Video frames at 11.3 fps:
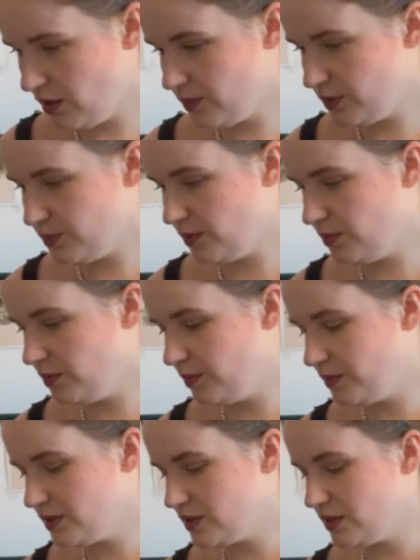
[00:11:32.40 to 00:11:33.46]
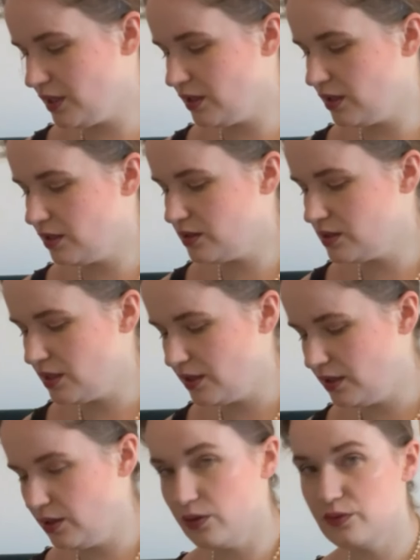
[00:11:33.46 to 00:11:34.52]
I was probably mistaken and
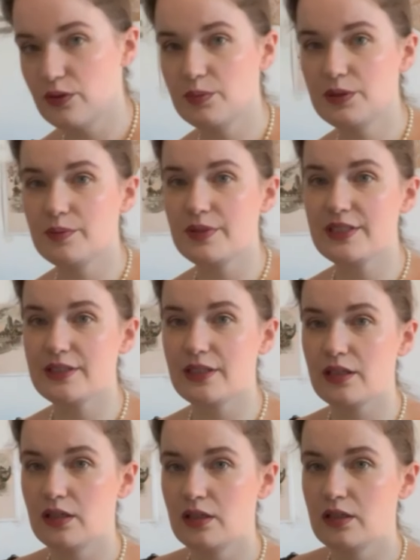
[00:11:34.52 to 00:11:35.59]
slightly over-optimistic.